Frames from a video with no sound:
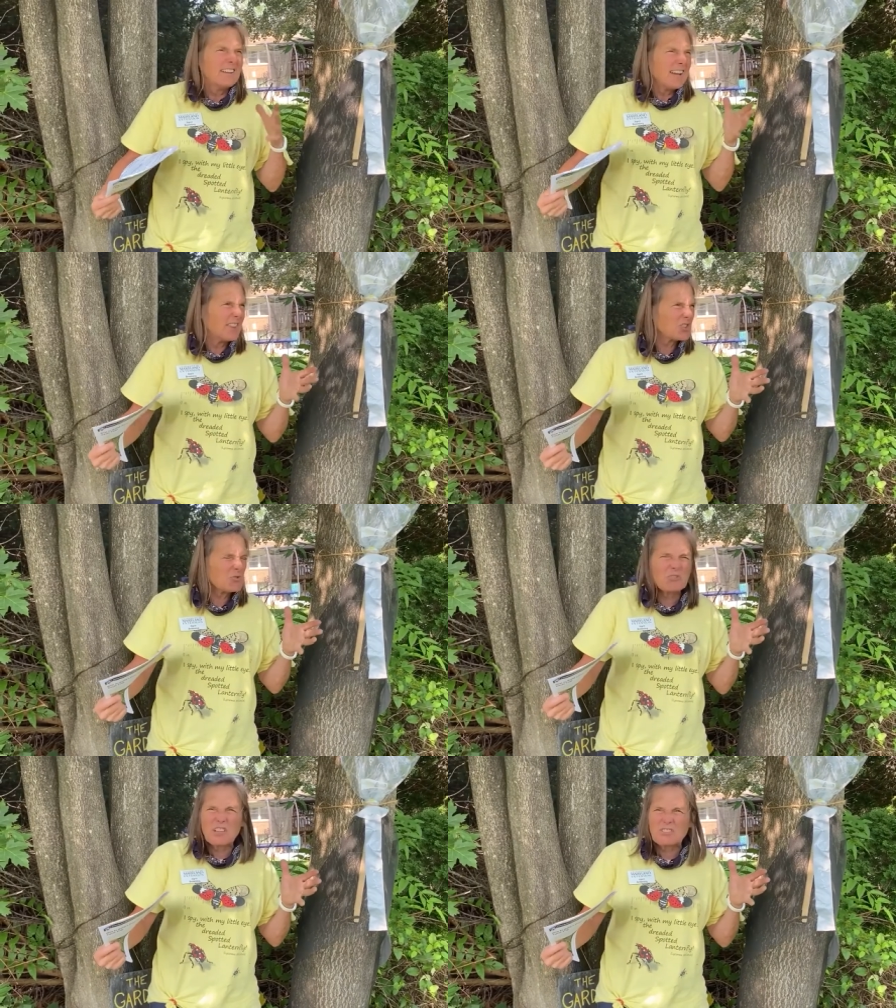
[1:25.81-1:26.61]
And the
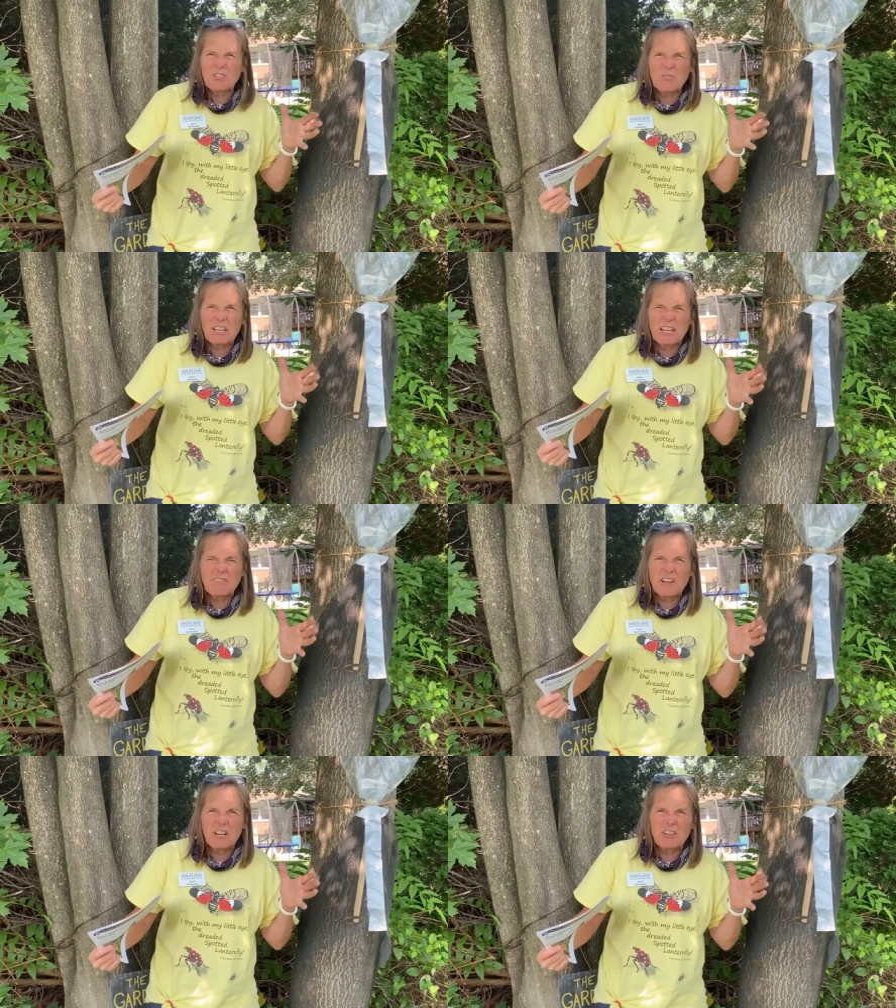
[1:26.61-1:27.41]
truth is they're really not
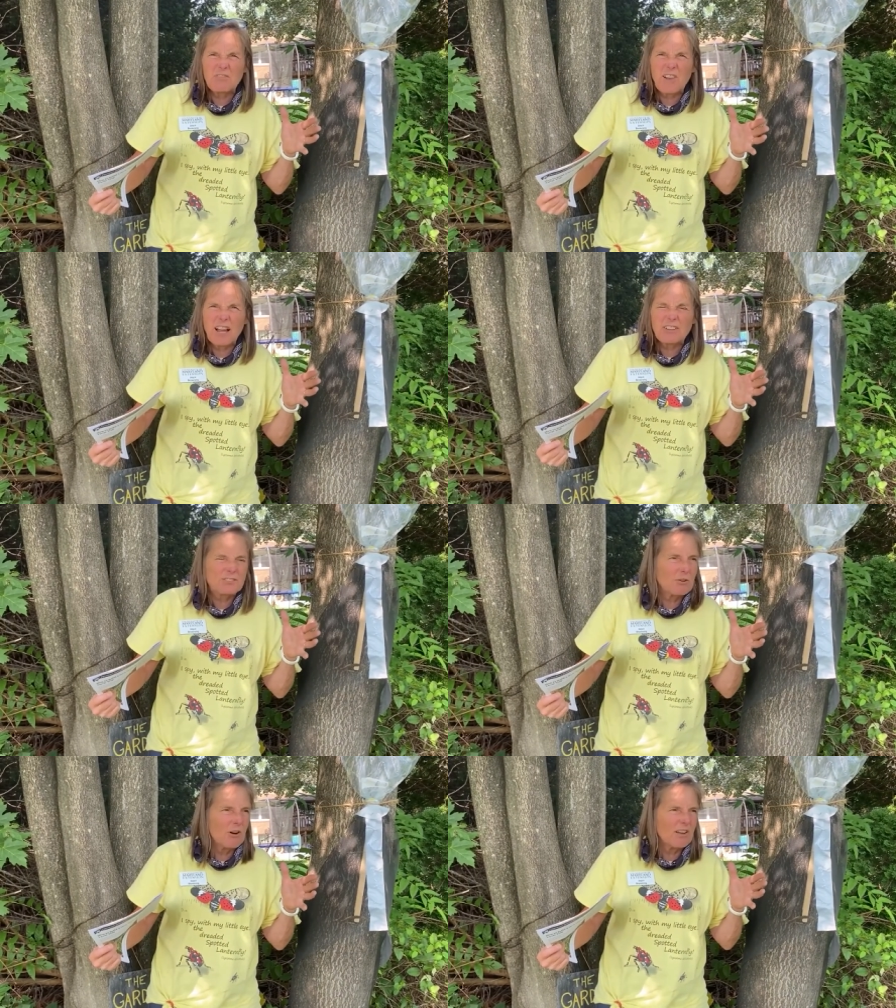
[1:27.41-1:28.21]
very good flyers
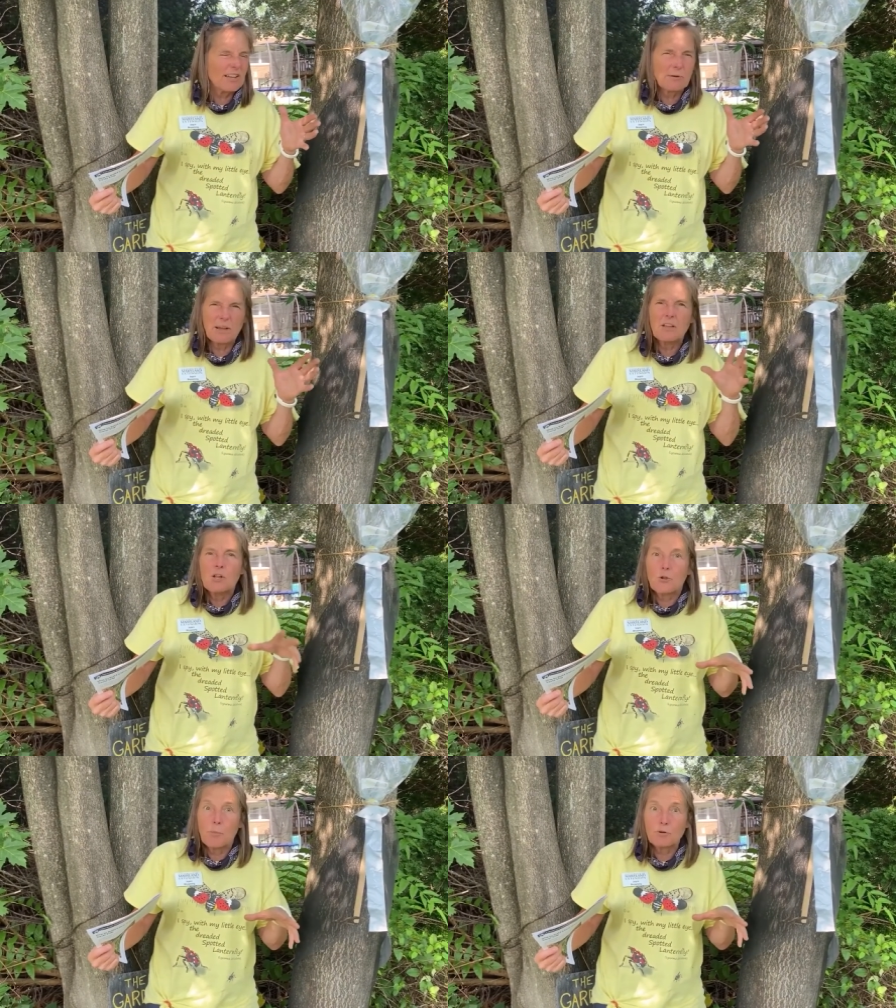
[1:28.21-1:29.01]
at all anyway.
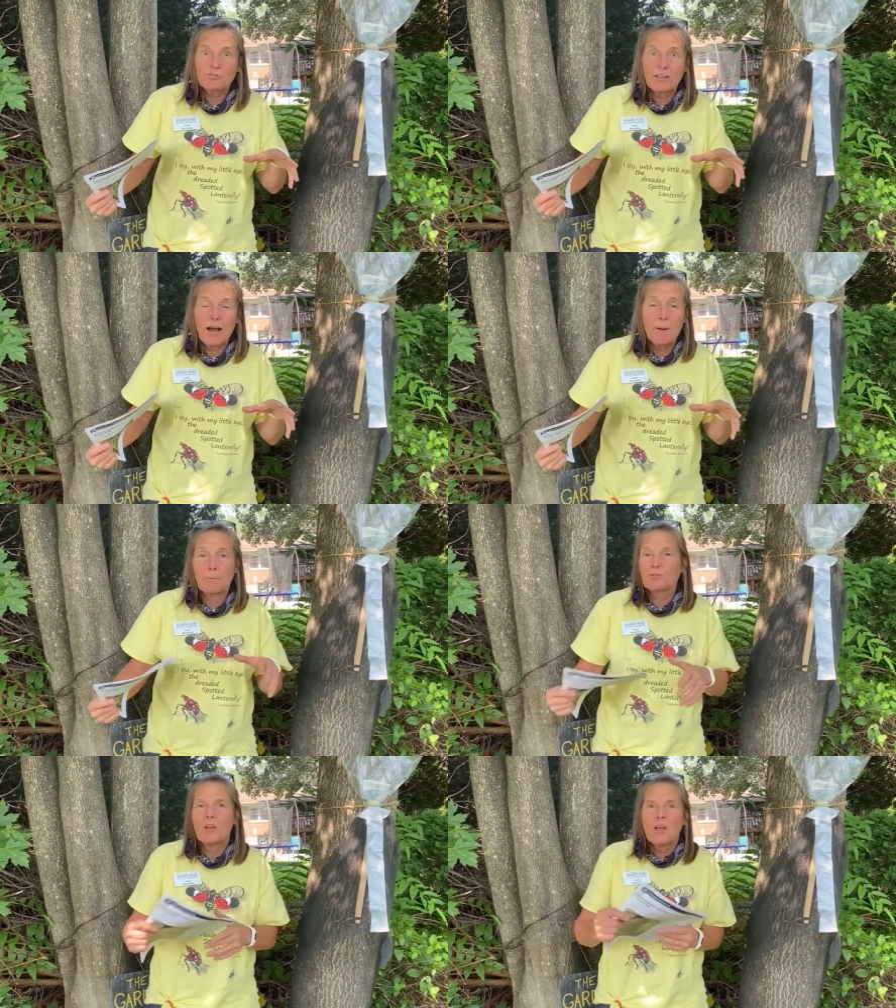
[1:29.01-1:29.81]
They're mostly hoppers.